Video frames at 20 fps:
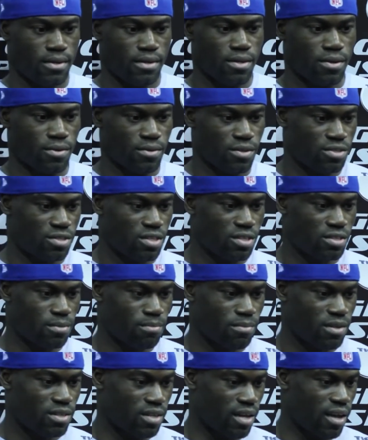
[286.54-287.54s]
you know, there's still
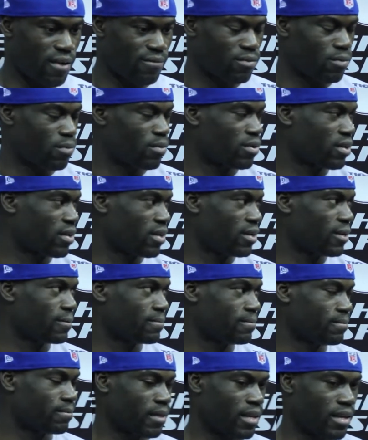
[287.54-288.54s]
some things I have to work
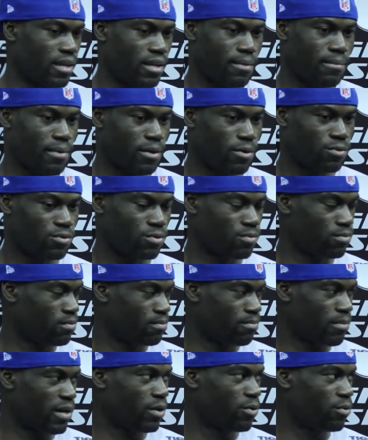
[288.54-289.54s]
on, and I'm my own,
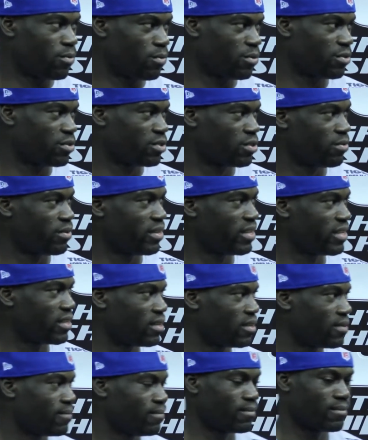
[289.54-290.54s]
my own worst
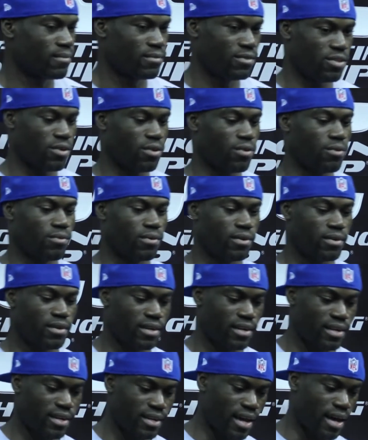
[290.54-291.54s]
critic. So
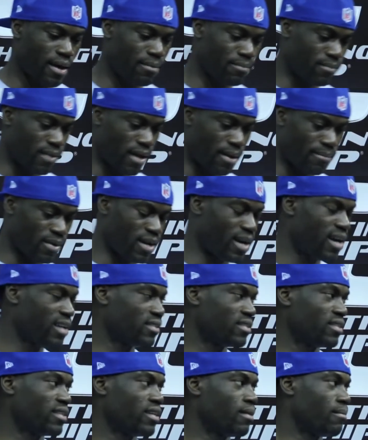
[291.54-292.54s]
I, I'm, I'm
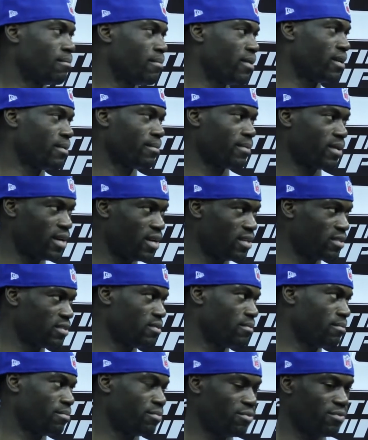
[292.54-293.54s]
constantly getting better. I'm
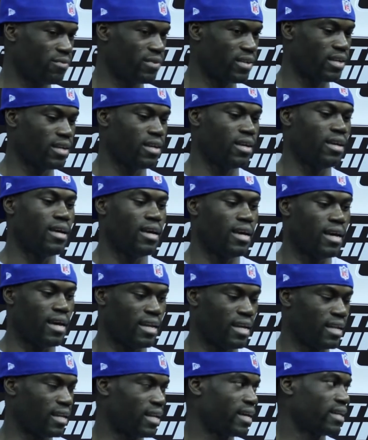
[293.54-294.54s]
constantly improving,
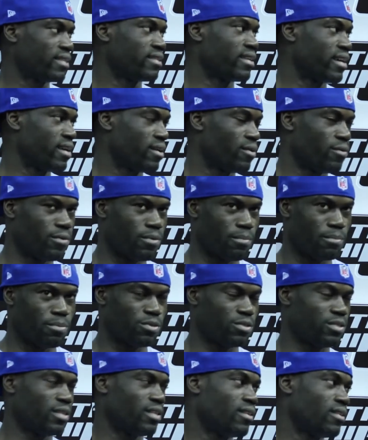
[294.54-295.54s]
and I like that. I don't want to
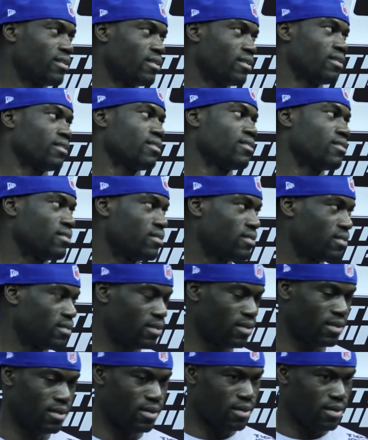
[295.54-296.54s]
push anything because,
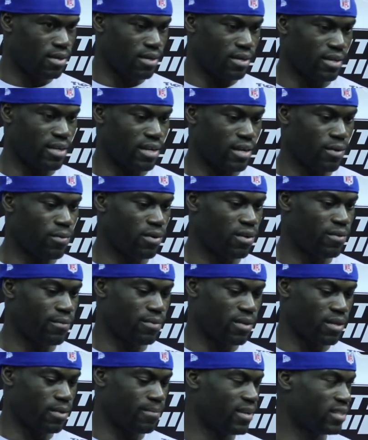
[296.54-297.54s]
again, I don't want to
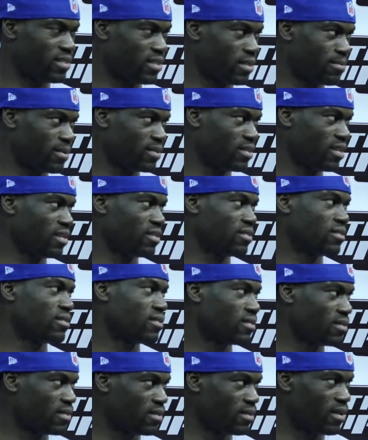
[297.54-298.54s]
live to anybody's
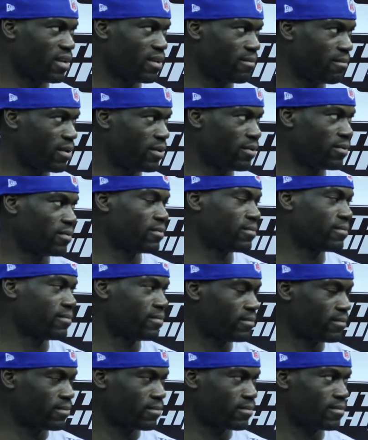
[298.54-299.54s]
expectation. I have my
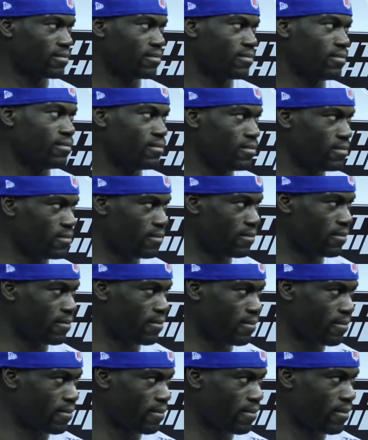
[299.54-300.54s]
own. Are you, are you,
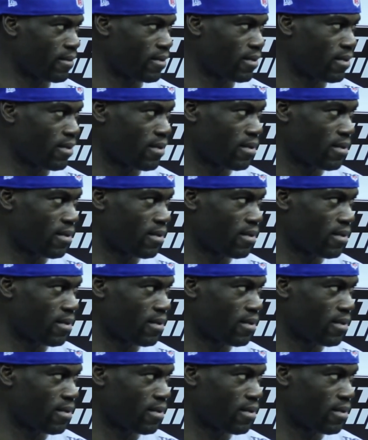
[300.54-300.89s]
what kind of